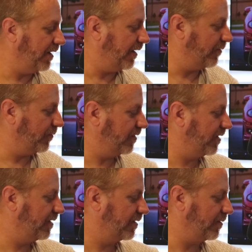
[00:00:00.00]
And
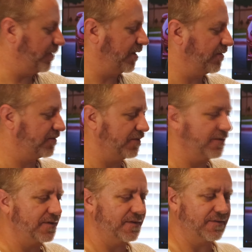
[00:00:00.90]
really,
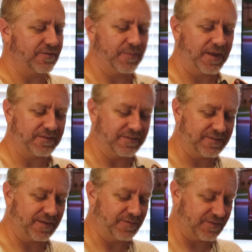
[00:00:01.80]
comparison, they're about the
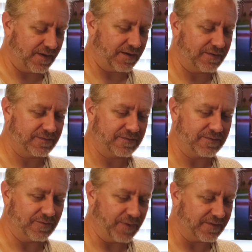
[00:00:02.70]
same size,
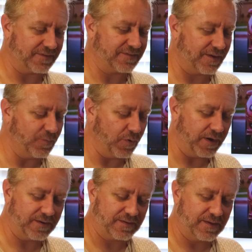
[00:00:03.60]
they're about the same
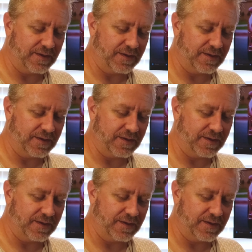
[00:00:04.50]
weight,